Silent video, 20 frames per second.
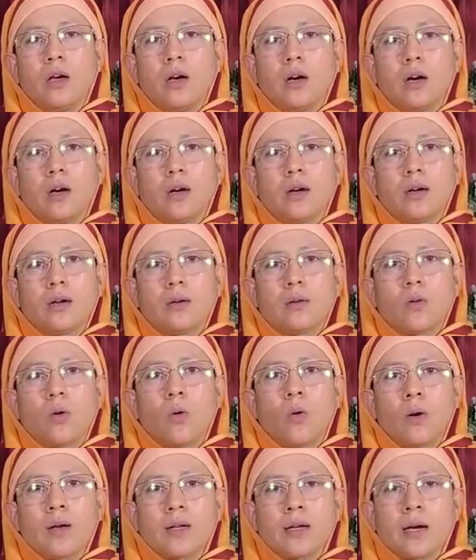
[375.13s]

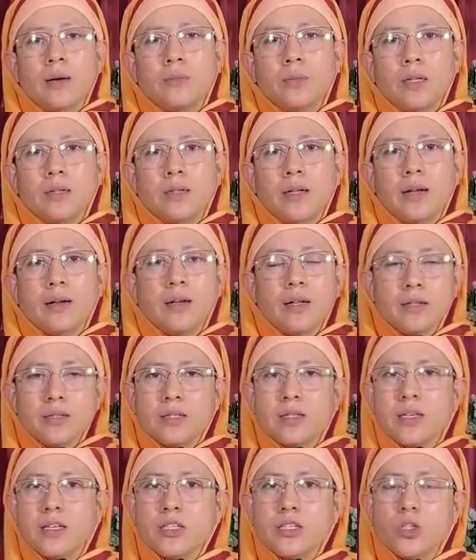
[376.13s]
overcome the
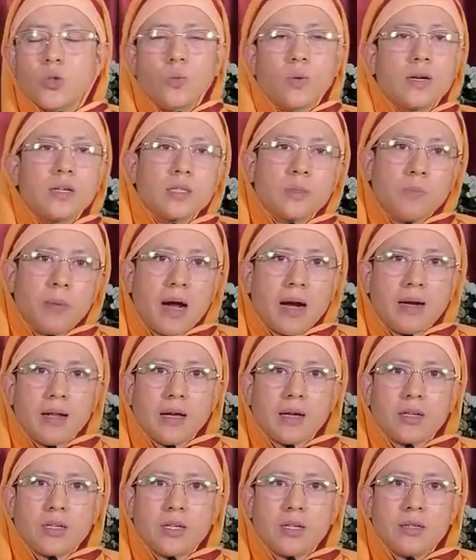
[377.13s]
tendencies towards bad
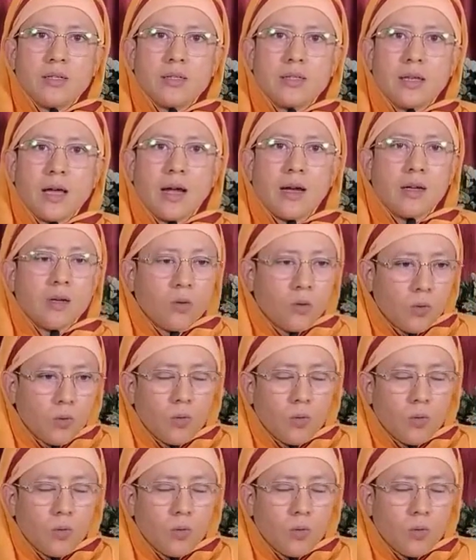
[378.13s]
actions and